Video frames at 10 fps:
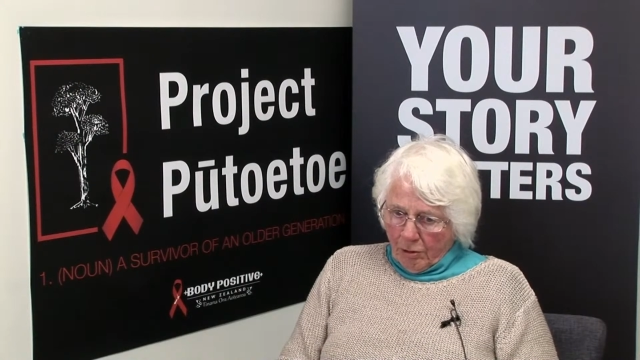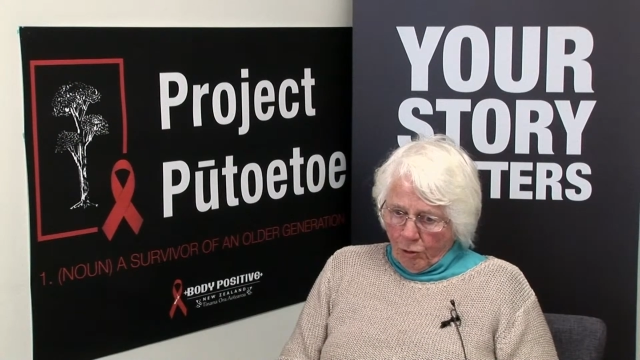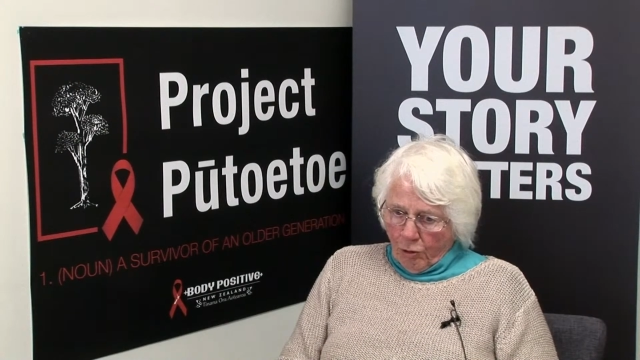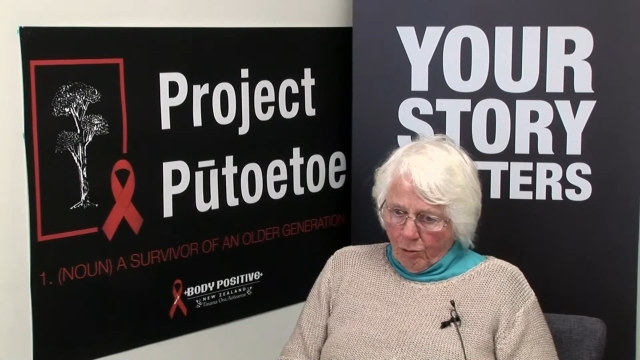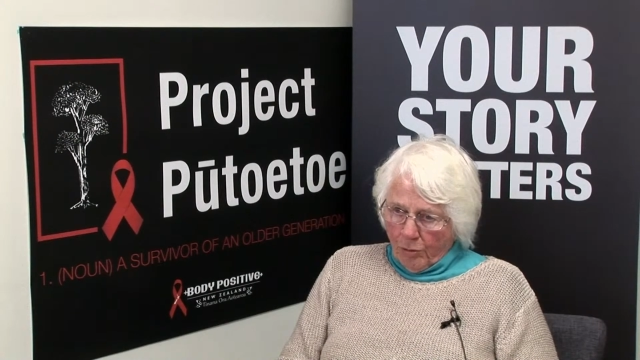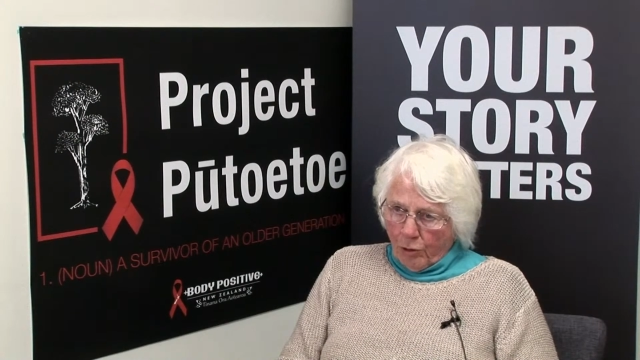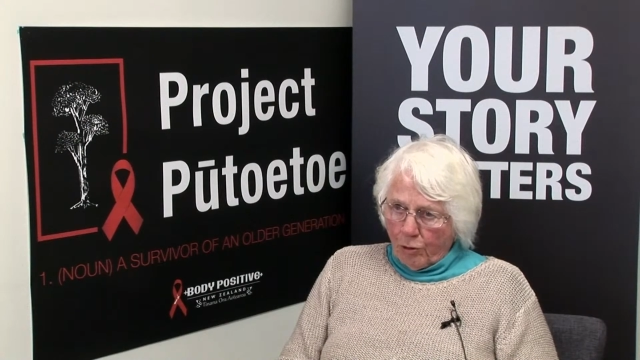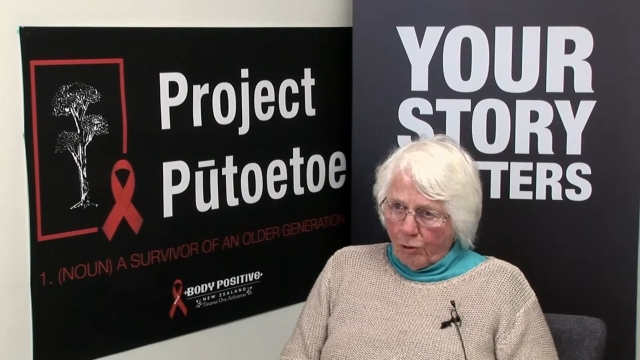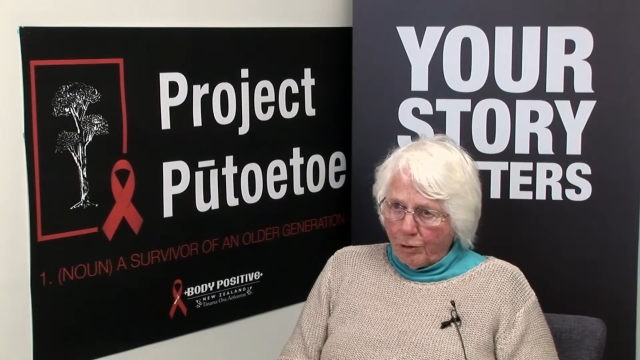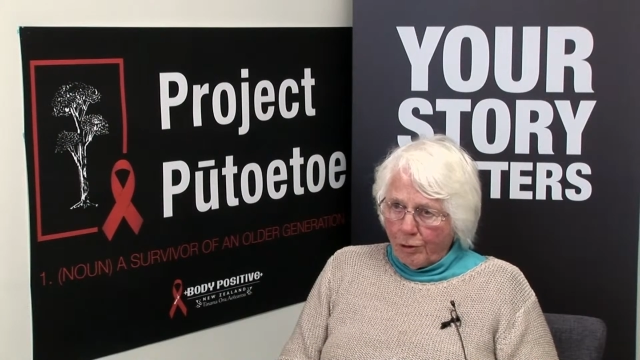Tom
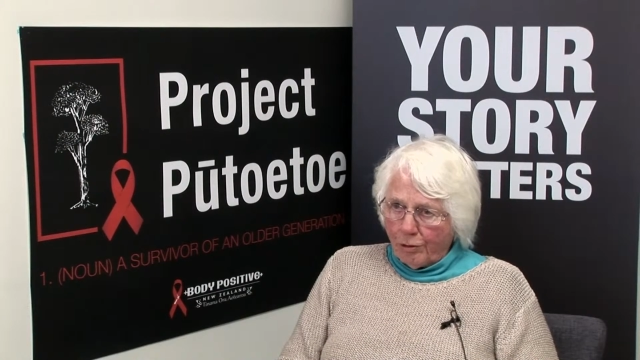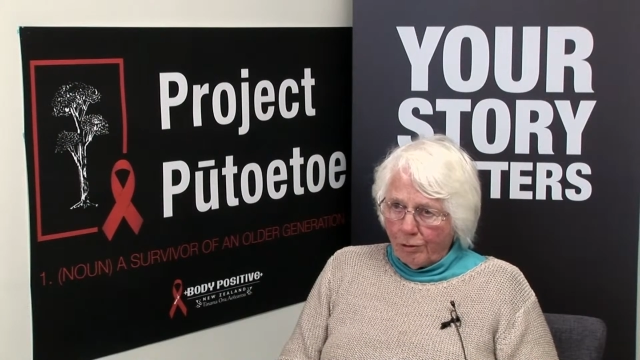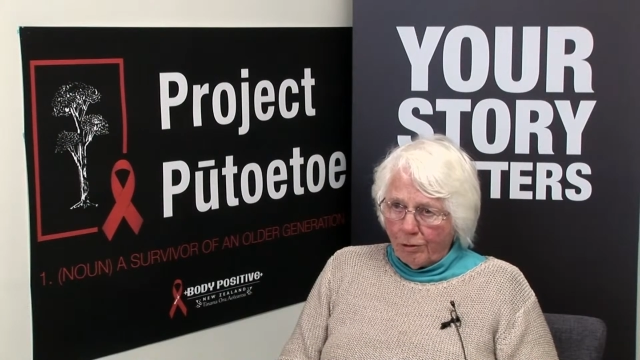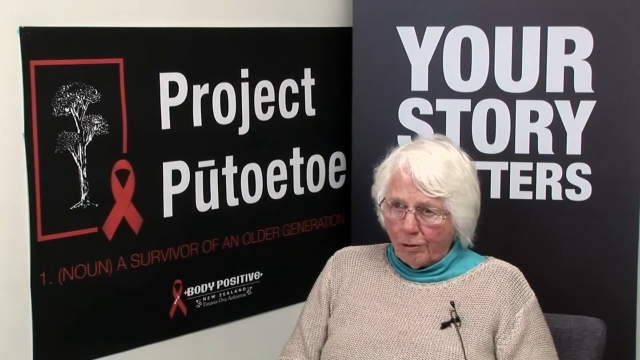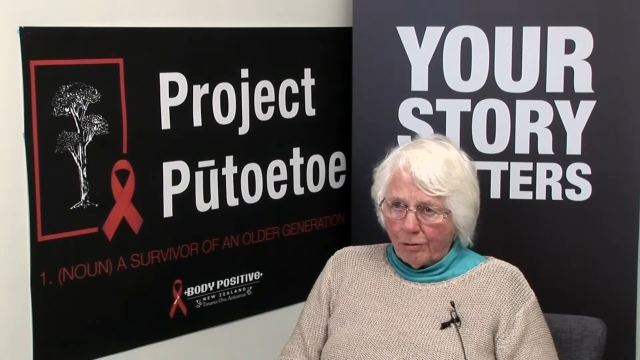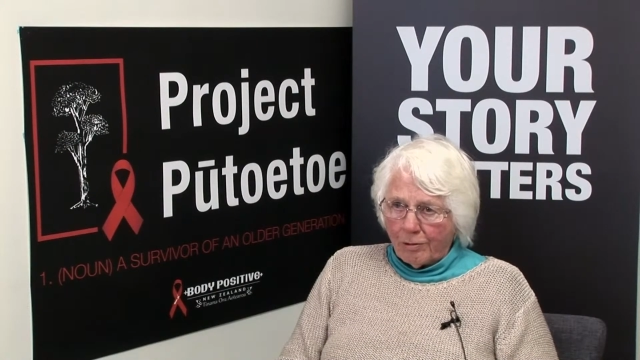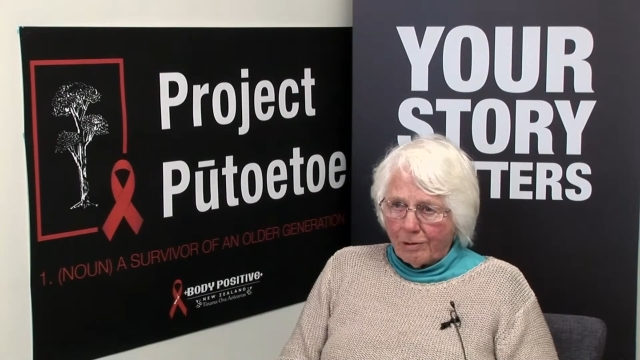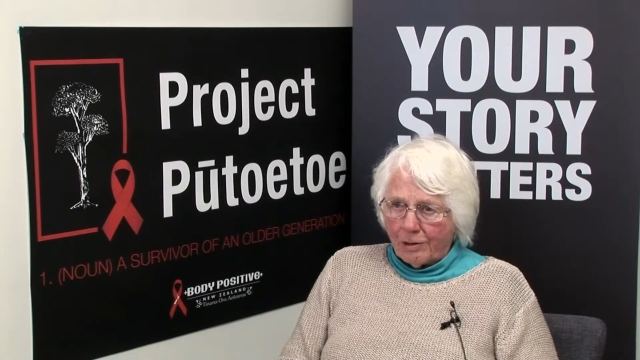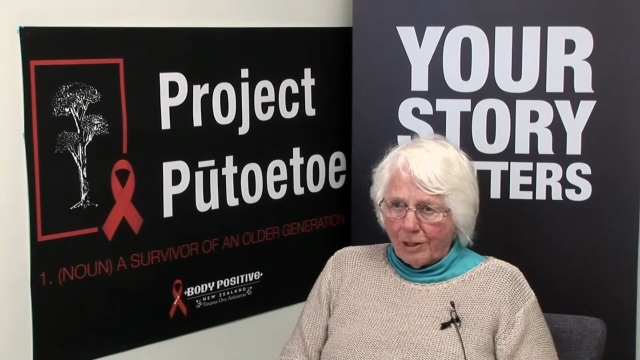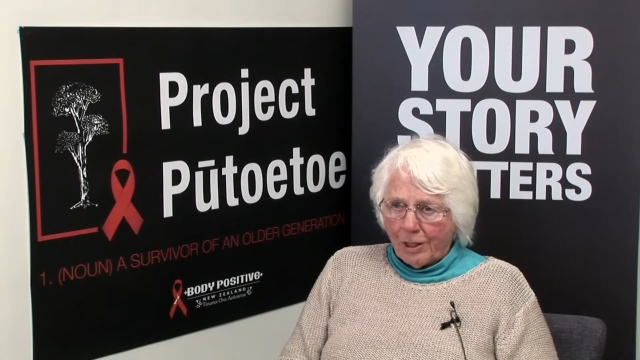O'Donoghue,
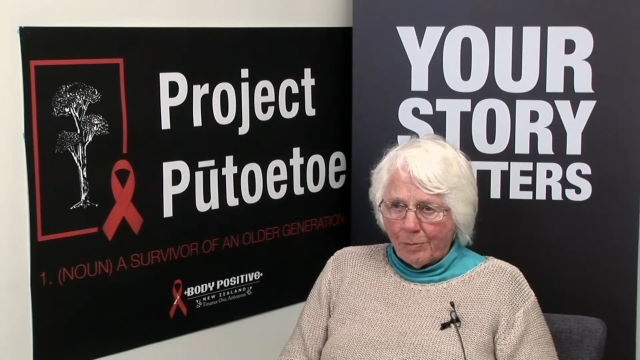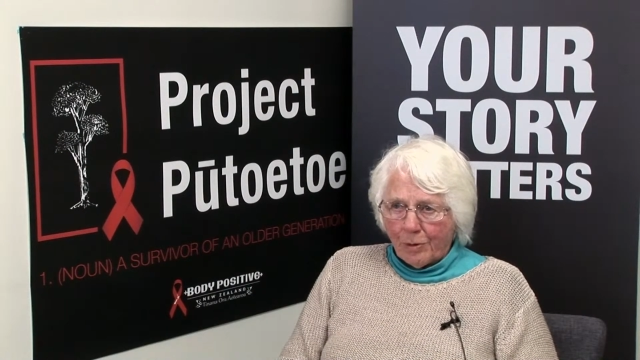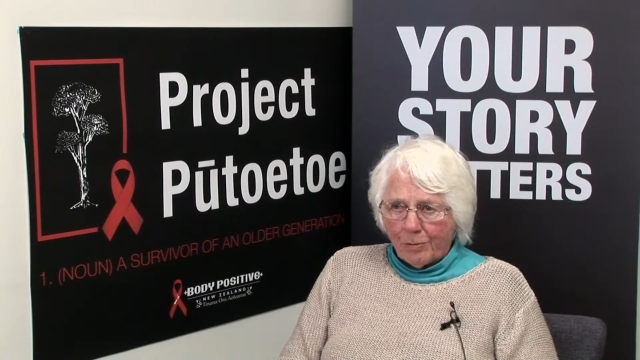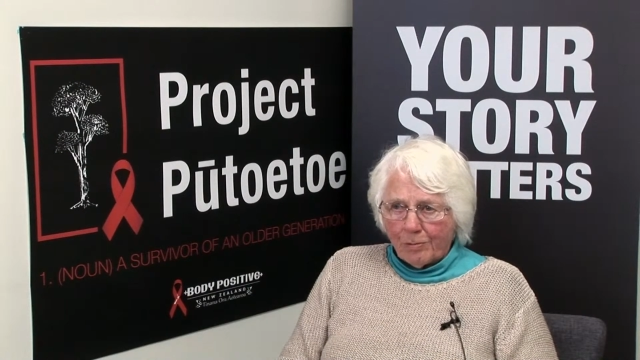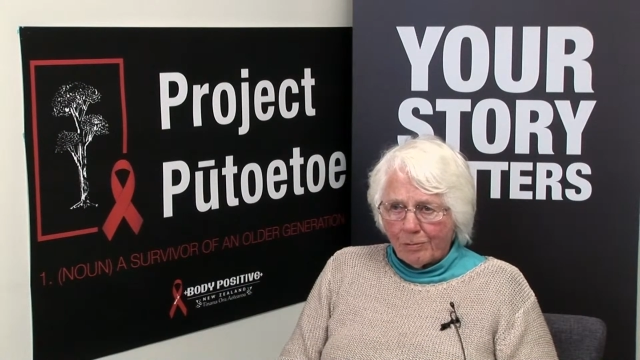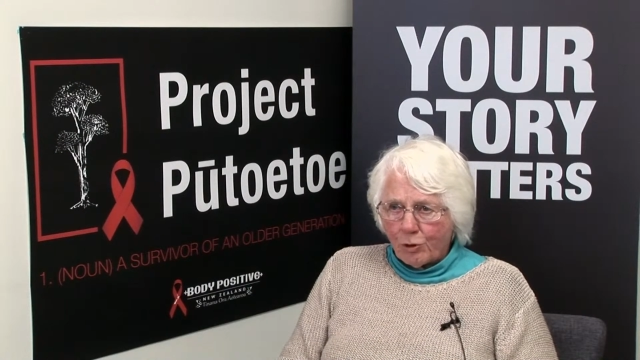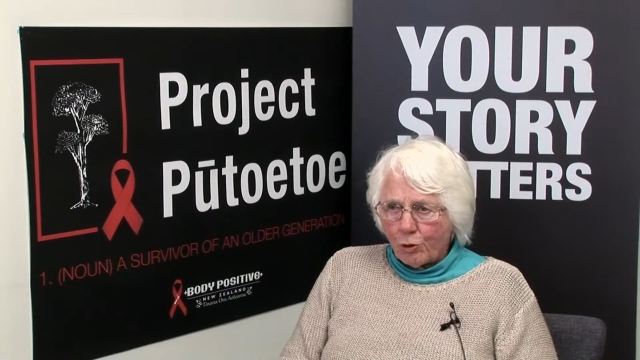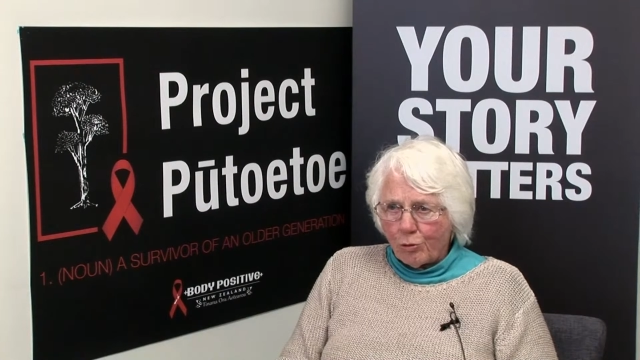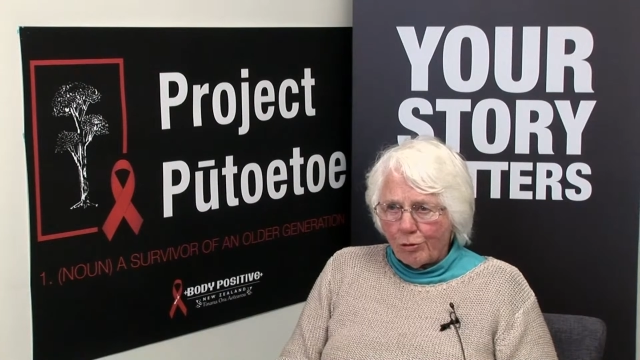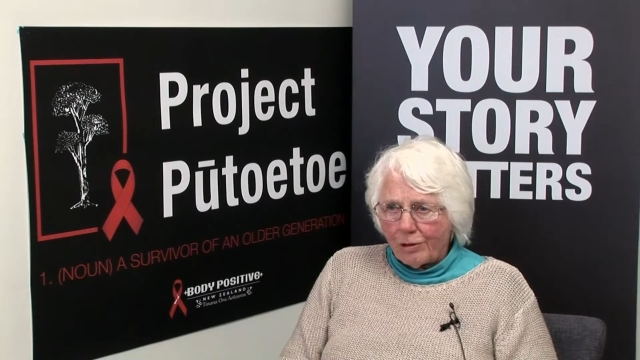whose name I'm
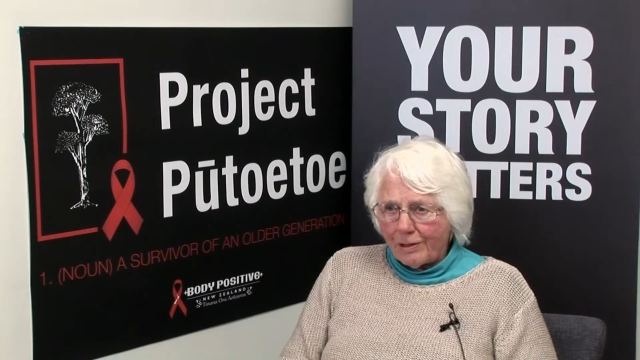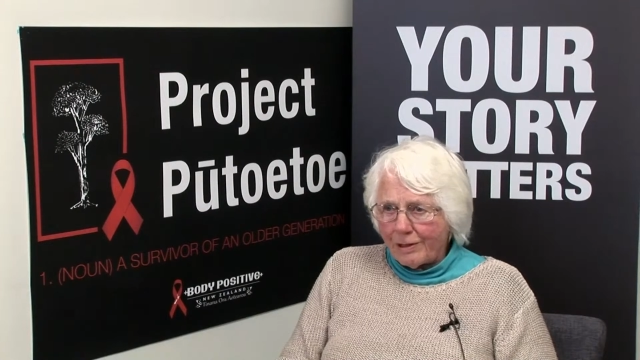sure